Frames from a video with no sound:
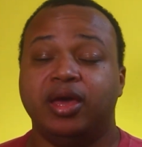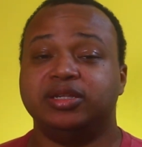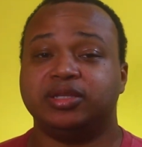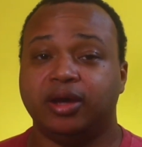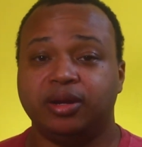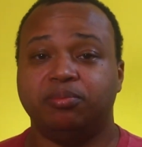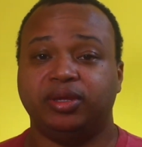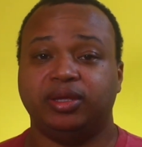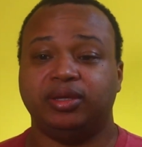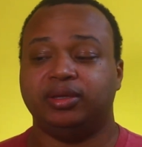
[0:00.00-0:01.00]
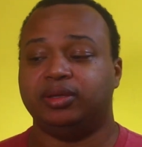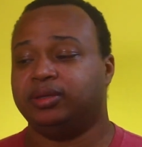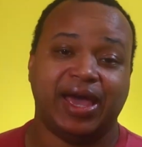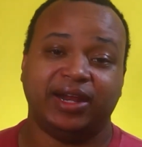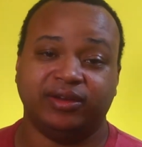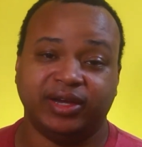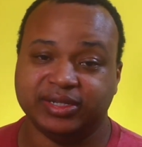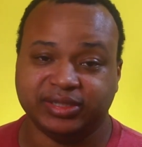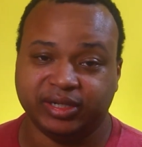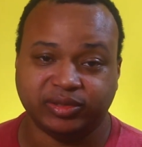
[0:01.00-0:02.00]
it's gonna be, I don't know how
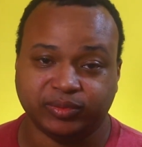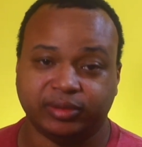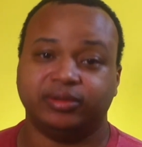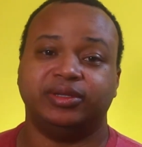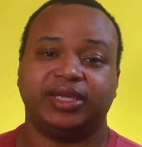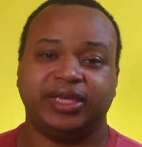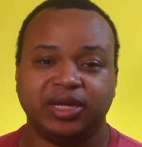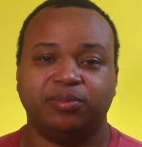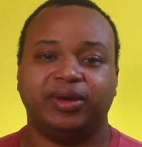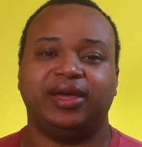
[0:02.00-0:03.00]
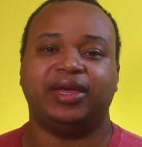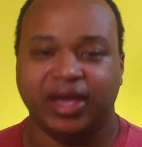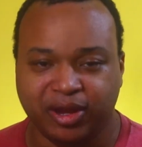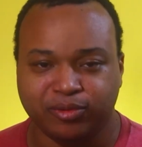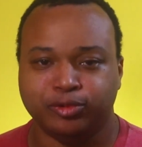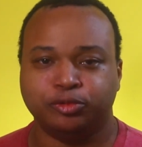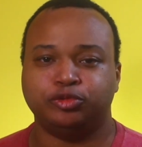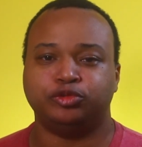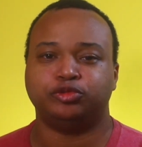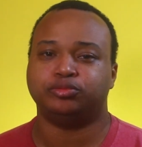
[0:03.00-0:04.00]
to say this word, the Gigabyte
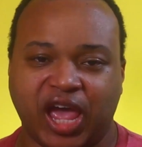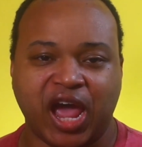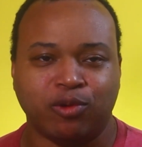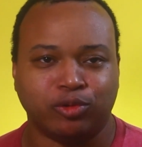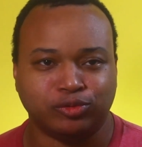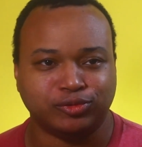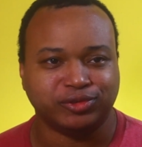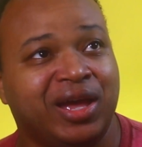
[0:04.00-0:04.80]
Aorus, Aorus,